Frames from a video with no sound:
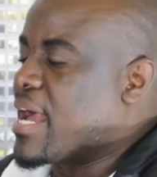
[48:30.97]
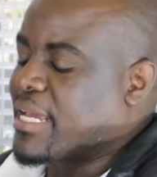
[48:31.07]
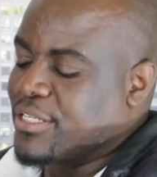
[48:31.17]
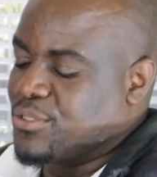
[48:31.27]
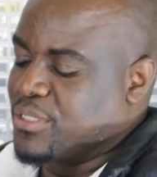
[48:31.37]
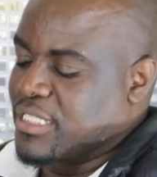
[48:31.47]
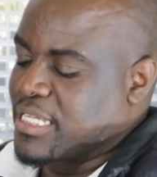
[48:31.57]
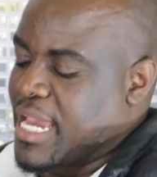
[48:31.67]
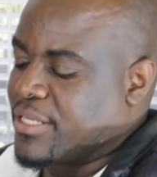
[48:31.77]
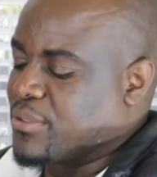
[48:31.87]
I get to
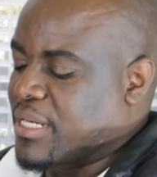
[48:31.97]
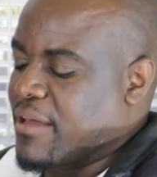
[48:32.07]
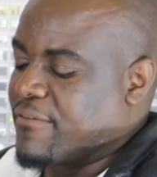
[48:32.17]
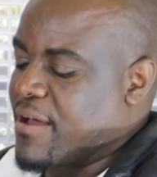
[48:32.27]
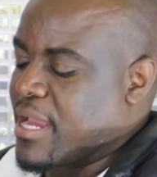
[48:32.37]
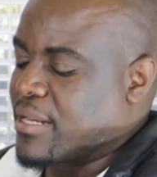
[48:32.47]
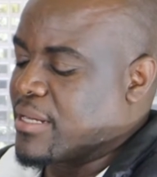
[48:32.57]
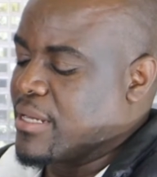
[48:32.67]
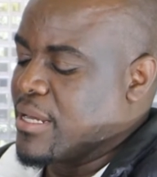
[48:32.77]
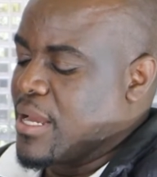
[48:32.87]
decide, fine.
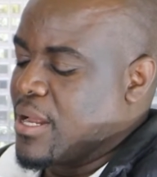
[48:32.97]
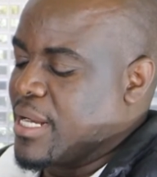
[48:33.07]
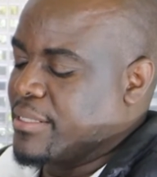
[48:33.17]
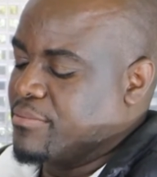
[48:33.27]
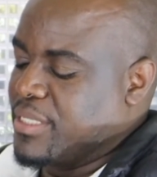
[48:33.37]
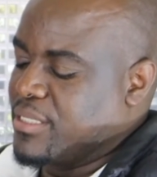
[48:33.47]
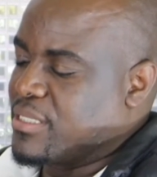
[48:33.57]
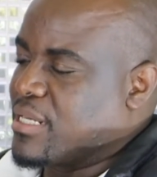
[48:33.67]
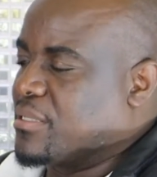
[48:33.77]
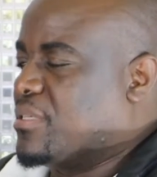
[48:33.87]
Let me
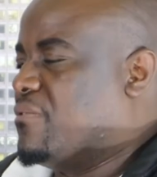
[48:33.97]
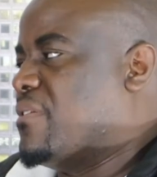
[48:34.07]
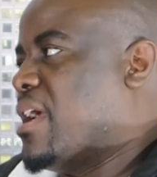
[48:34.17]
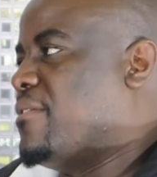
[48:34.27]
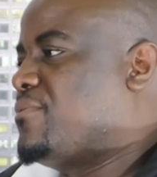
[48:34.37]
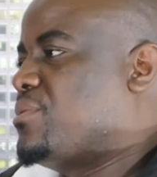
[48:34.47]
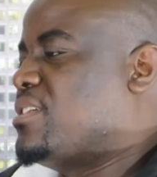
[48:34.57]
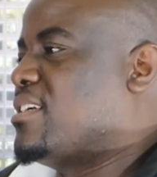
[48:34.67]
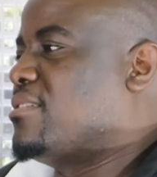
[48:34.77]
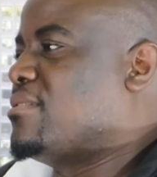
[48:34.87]
send, if I have to
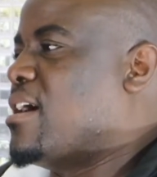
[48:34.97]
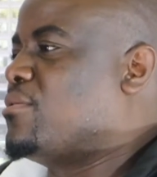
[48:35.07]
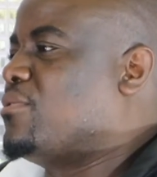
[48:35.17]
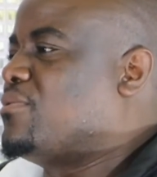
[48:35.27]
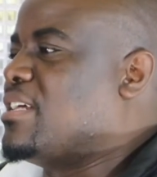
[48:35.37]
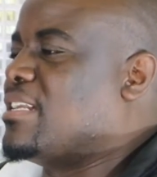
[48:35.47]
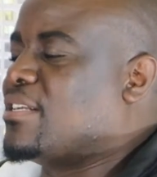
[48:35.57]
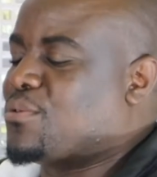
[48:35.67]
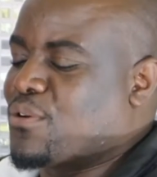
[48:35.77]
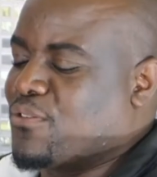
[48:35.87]
settle out of the
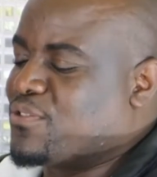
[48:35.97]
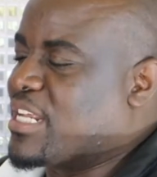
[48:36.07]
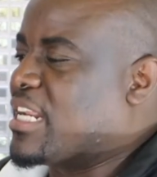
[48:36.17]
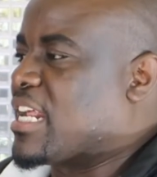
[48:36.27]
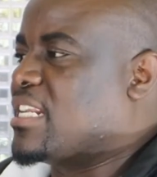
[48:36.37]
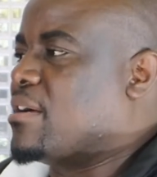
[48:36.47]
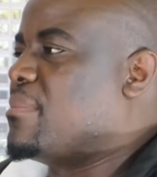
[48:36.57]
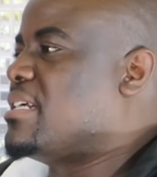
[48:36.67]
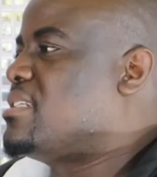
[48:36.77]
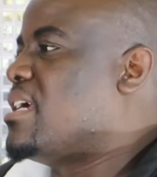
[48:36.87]
network of 10 rand, I
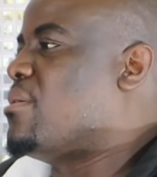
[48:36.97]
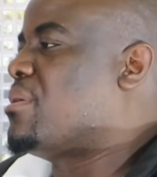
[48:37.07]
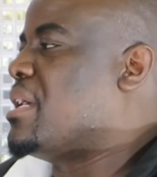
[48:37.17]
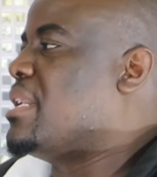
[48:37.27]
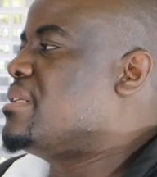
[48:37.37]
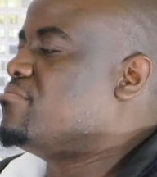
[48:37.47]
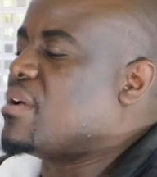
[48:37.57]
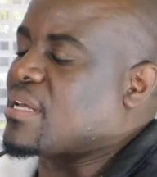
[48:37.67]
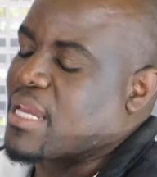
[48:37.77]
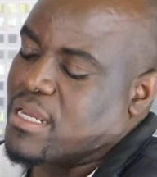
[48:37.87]
might say, let
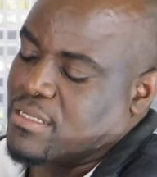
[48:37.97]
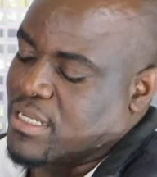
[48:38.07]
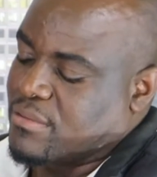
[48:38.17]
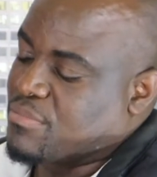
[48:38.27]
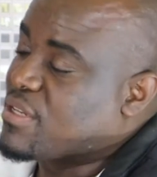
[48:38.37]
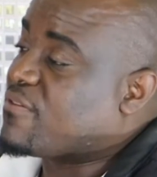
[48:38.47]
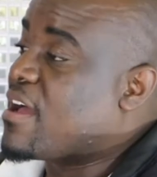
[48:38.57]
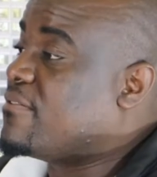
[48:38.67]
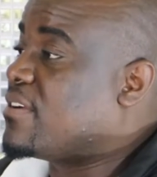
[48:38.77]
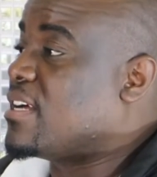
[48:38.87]
my gain and be
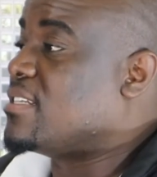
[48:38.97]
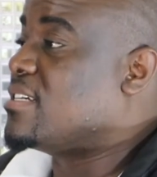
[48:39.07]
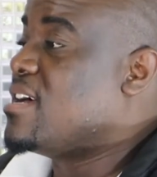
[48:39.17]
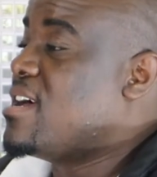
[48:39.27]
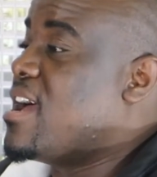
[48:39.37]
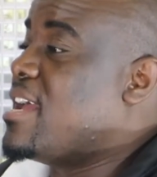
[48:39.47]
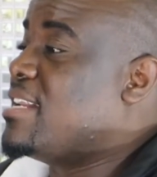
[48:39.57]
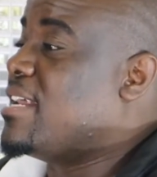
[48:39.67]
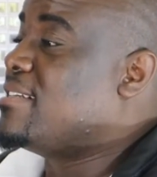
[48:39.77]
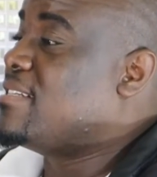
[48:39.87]
5 rand
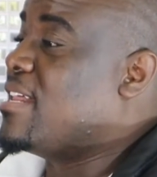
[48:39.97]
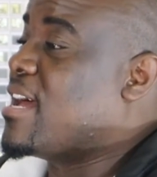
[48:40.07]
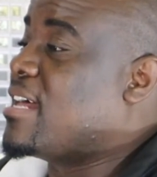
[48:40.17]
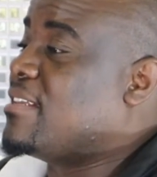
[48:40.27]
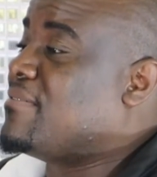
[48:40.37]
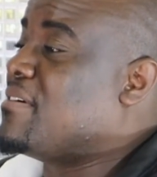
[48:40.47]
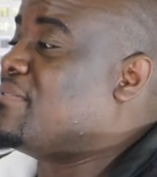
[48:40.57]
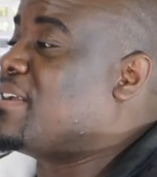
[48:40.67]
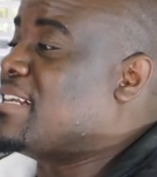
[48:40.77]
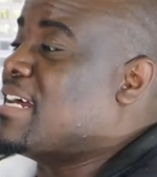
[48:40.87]
and let the other
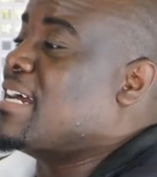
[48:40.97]
5 rand